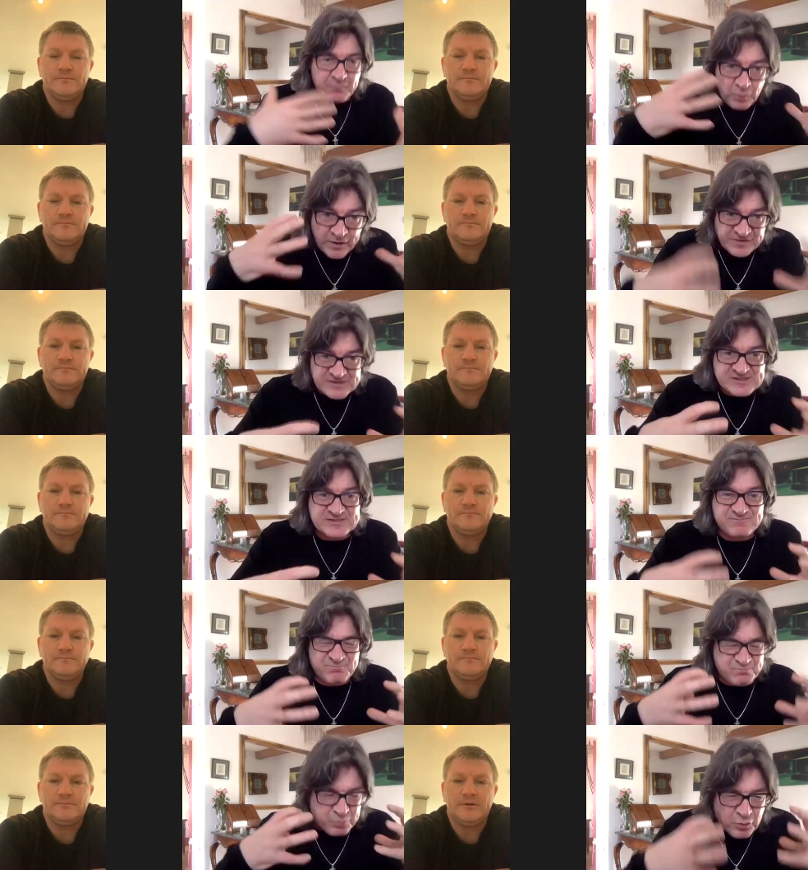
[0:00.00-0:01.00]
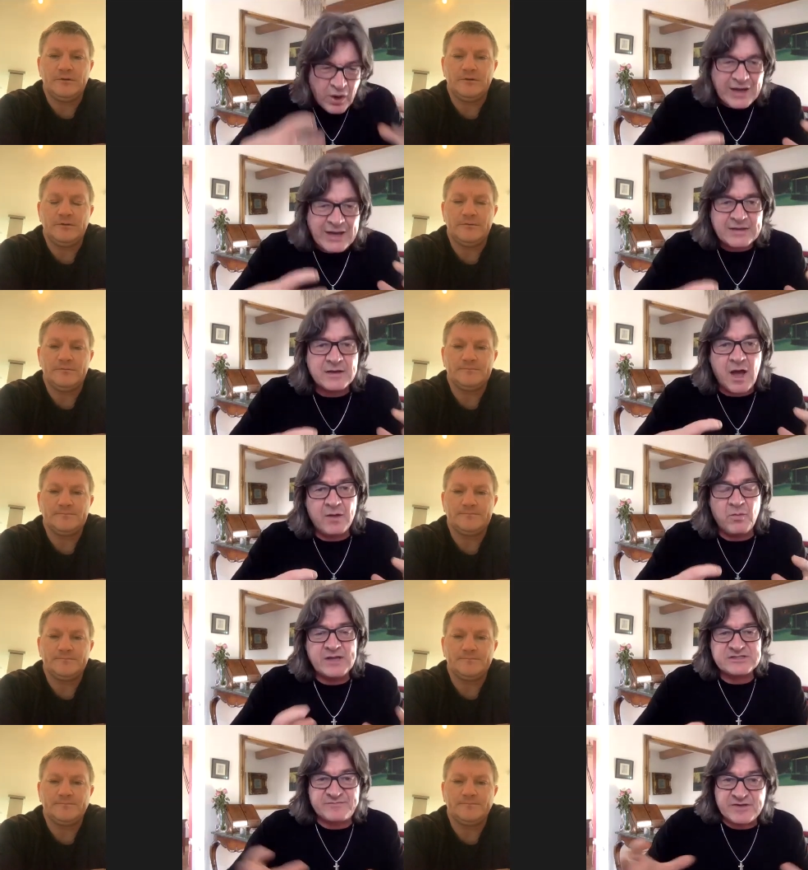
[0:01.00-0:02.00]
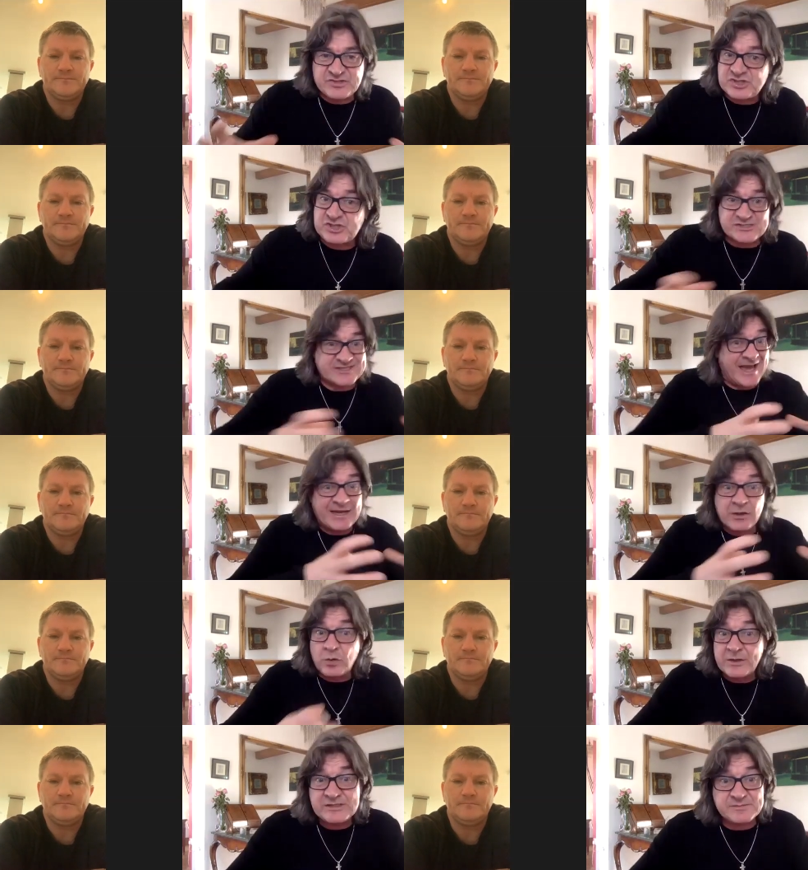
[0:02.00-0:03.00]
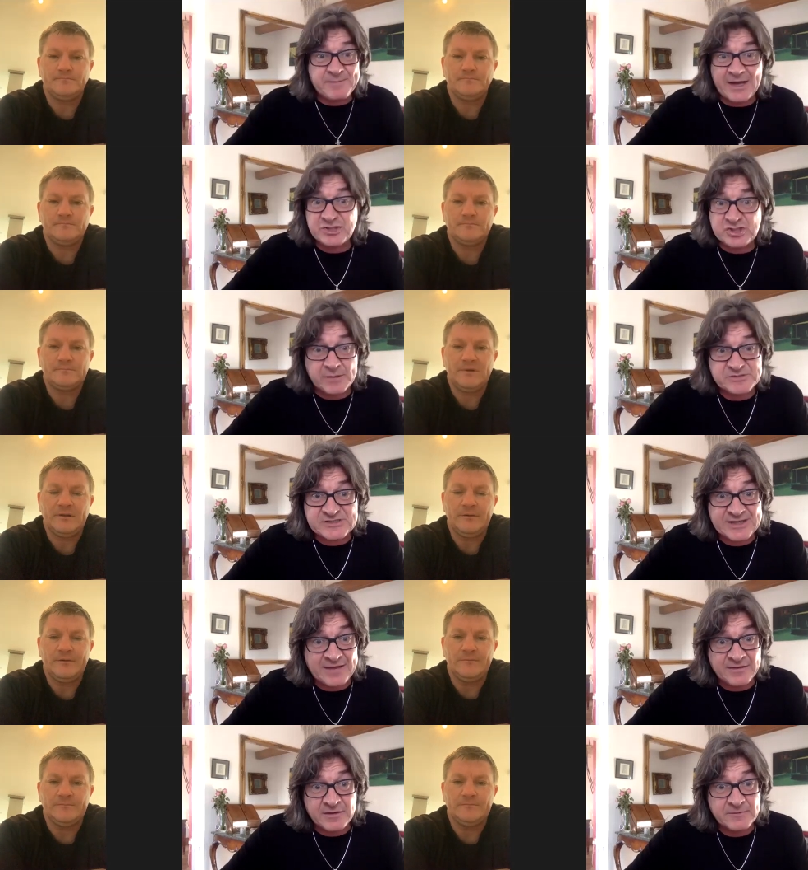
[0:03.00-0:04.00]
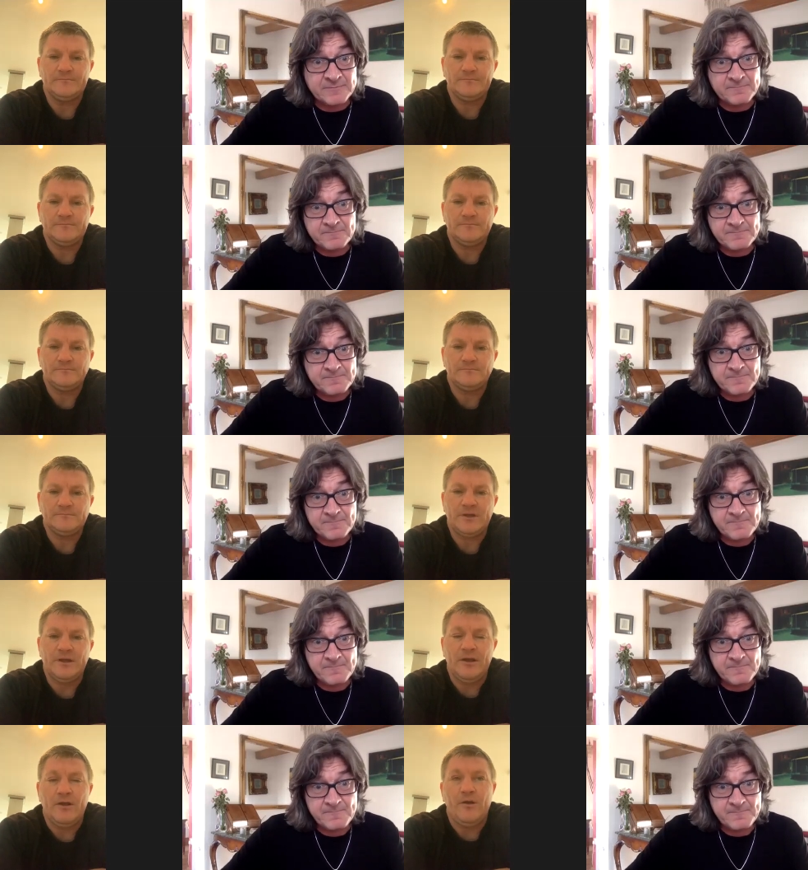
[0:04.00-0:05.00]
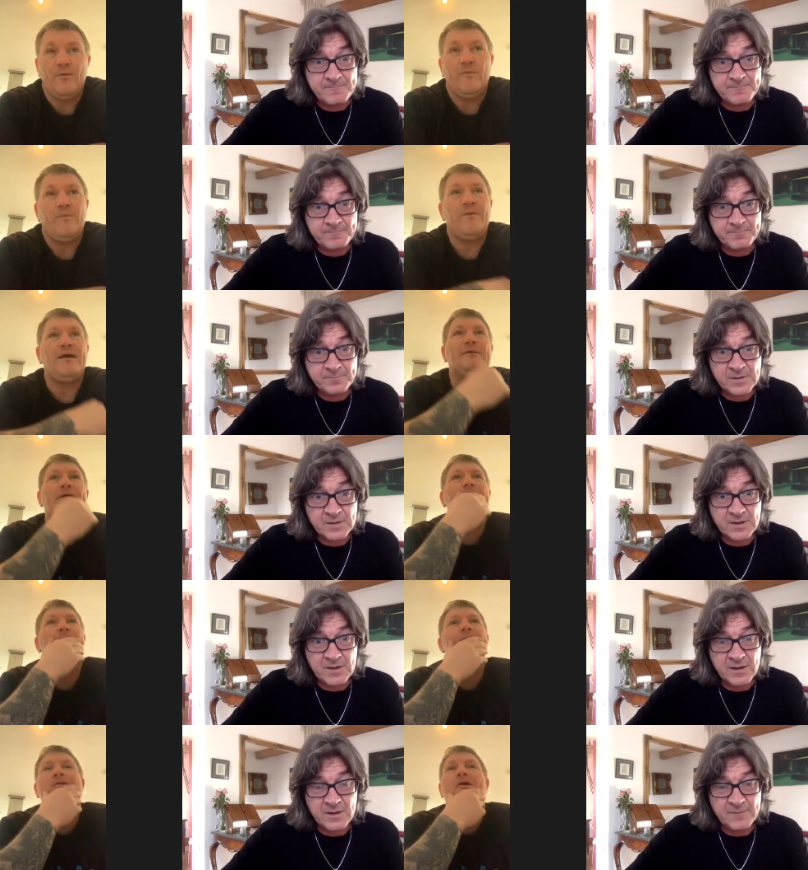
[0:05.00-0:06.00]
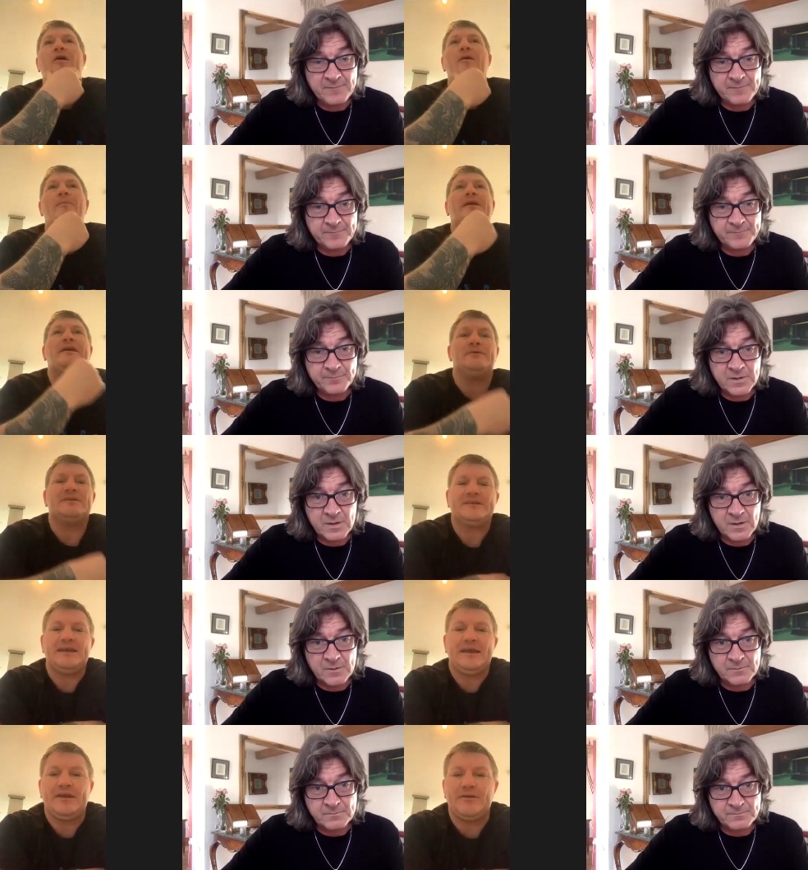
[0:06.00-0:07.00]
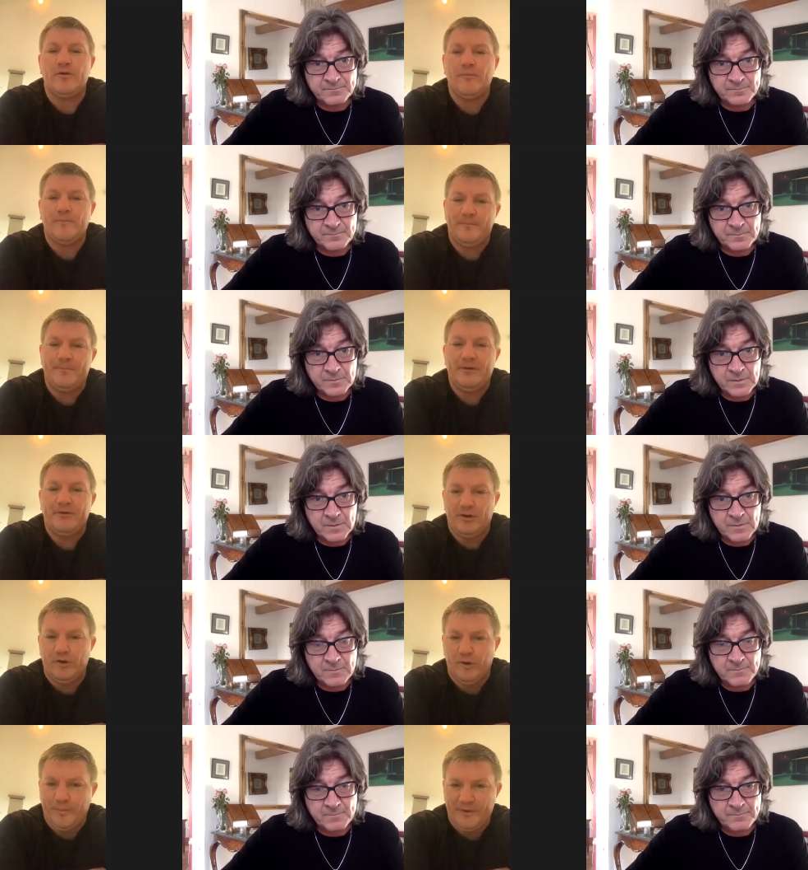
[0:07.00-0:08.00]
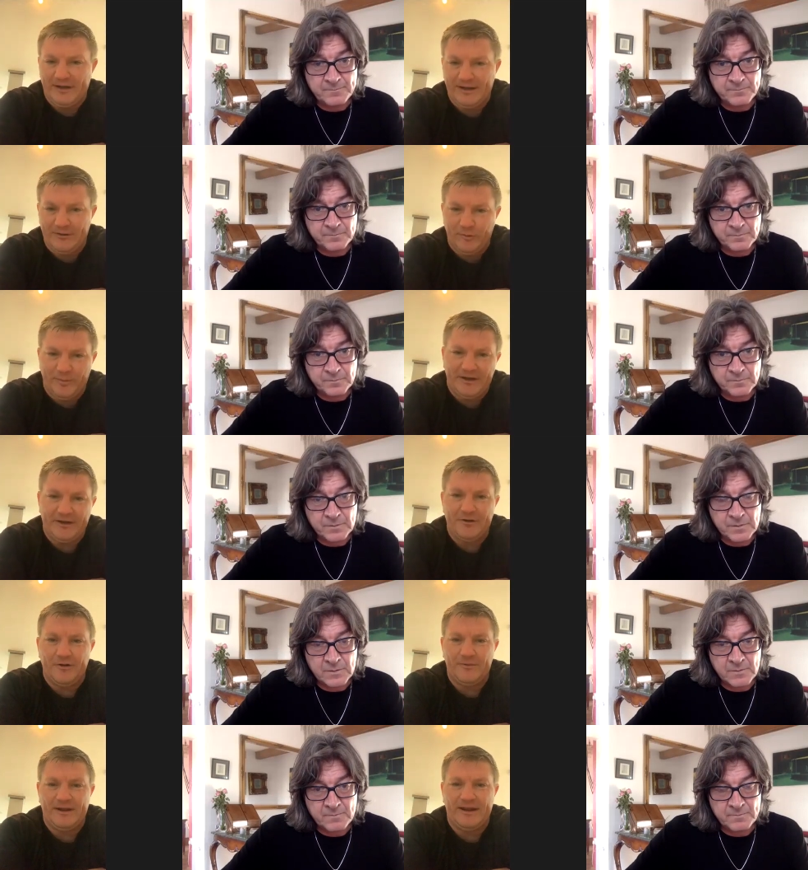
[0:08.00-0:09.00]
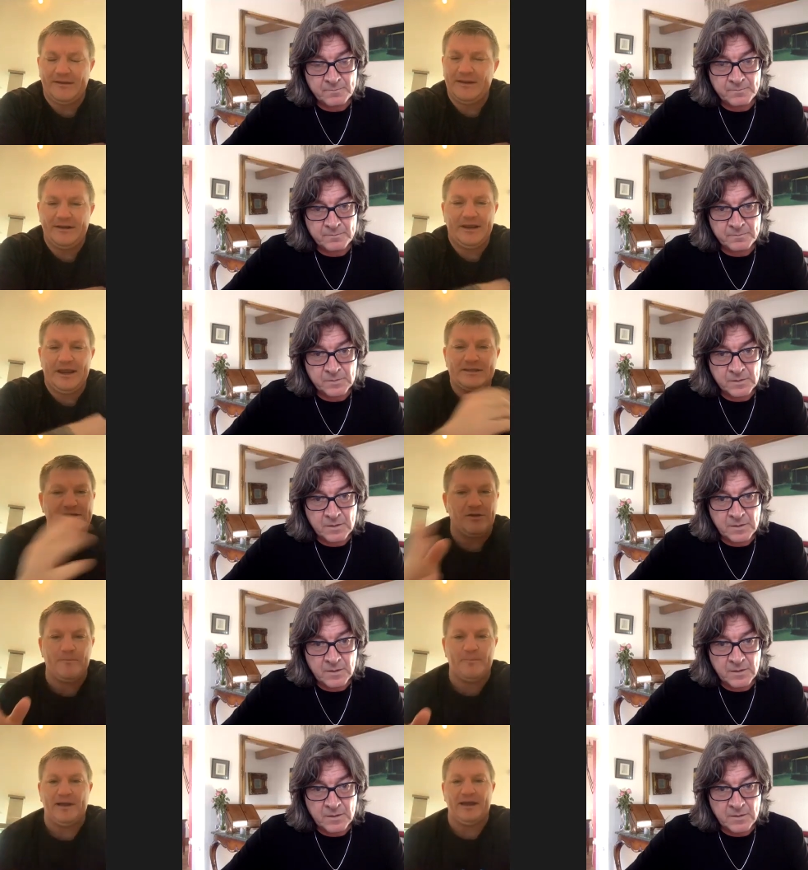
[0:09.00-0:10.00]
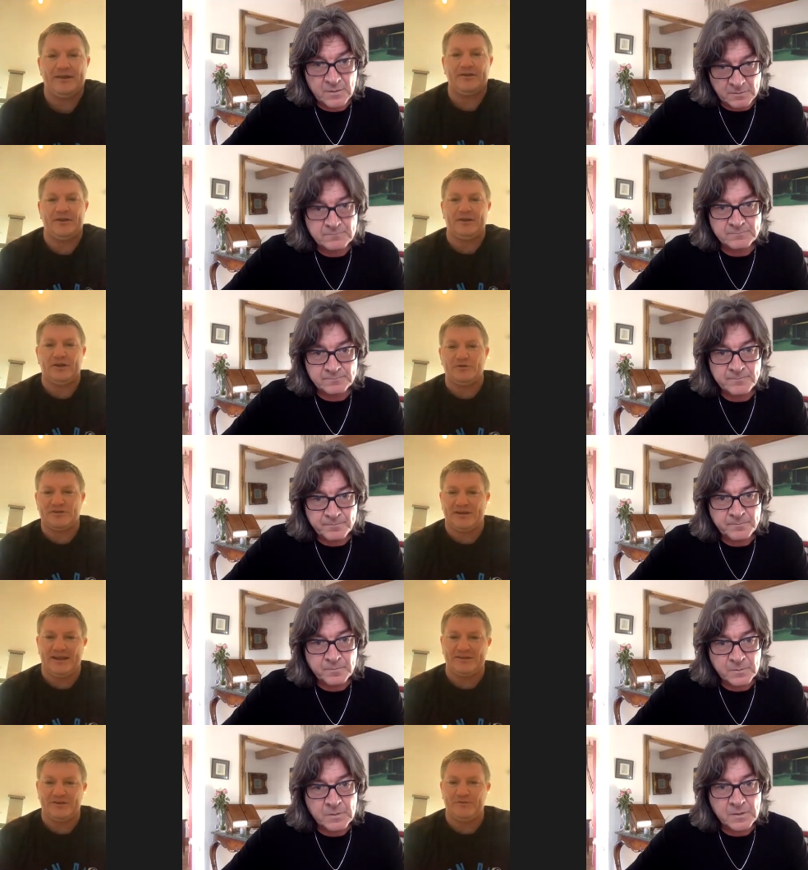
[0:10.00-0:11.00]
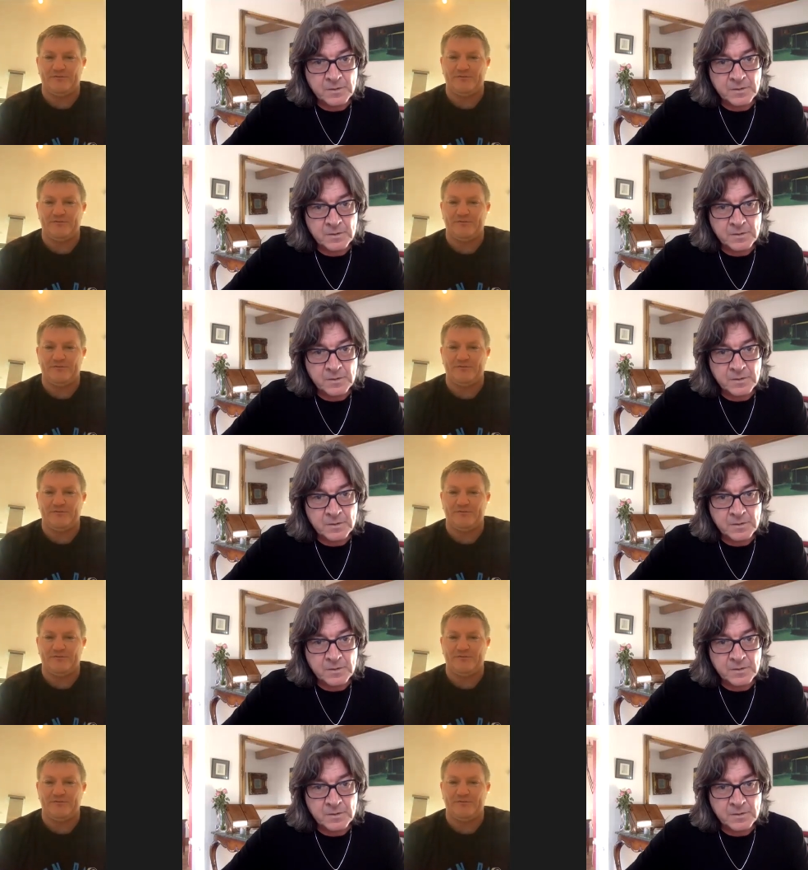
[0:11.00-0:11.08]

Speaker 1: with this brilliant lightweight division, just getting all these matchups together?
Speaker 2: Well, you know, normally you would say, you know, build up a little bit, you know, like in years gone by, didn't you? You used to get two